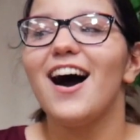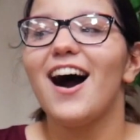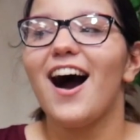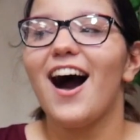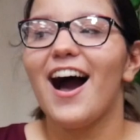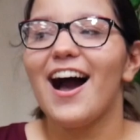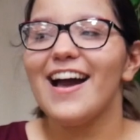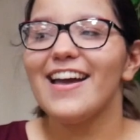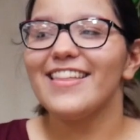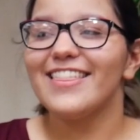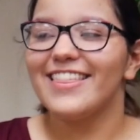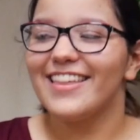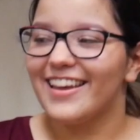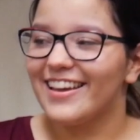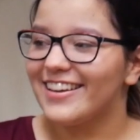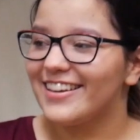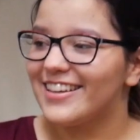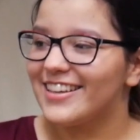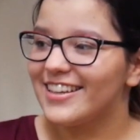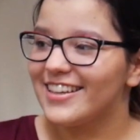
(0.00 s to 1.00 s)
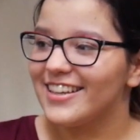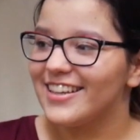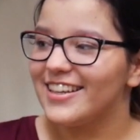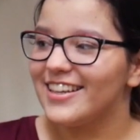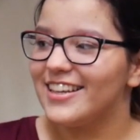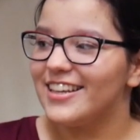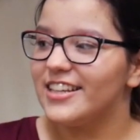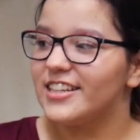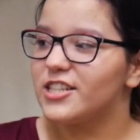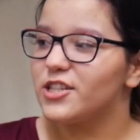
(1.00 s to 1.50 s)
I think
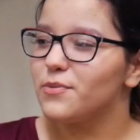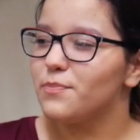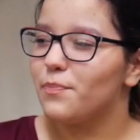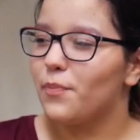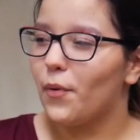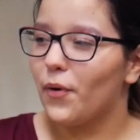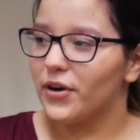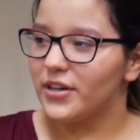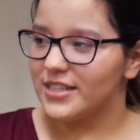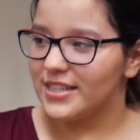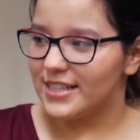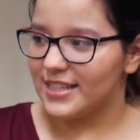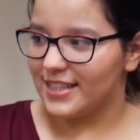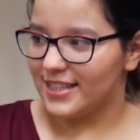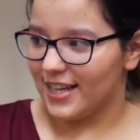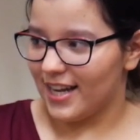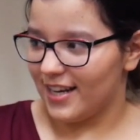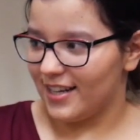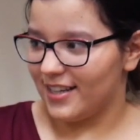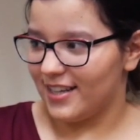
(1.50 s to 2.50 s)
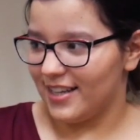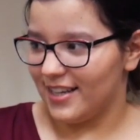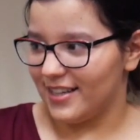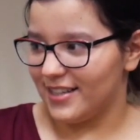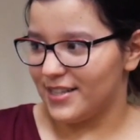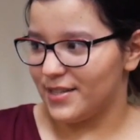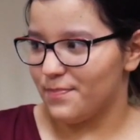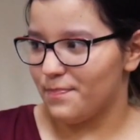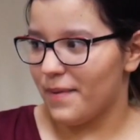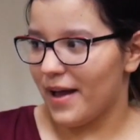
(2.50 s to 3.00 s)
it's important to get
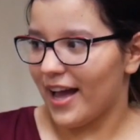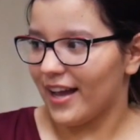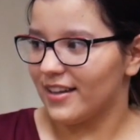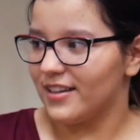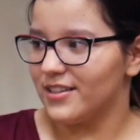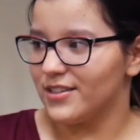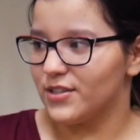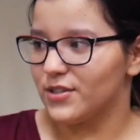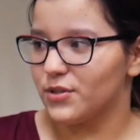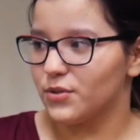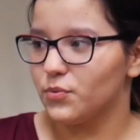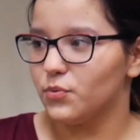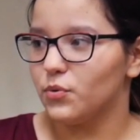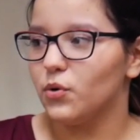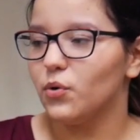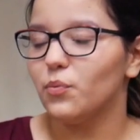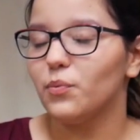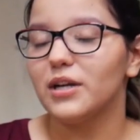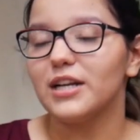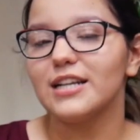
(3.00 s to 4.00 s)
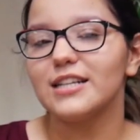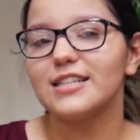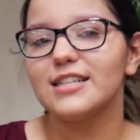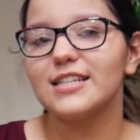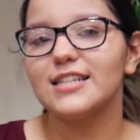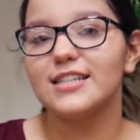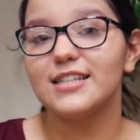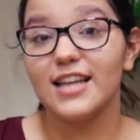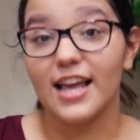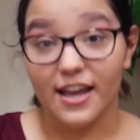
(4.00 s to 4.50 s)
kids back in school when it's
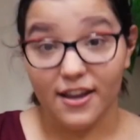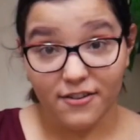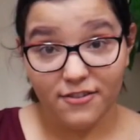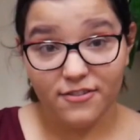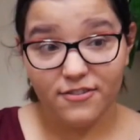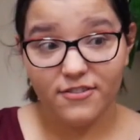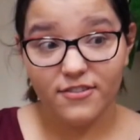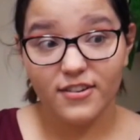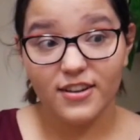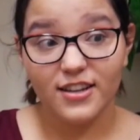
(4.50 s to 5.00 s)
safe,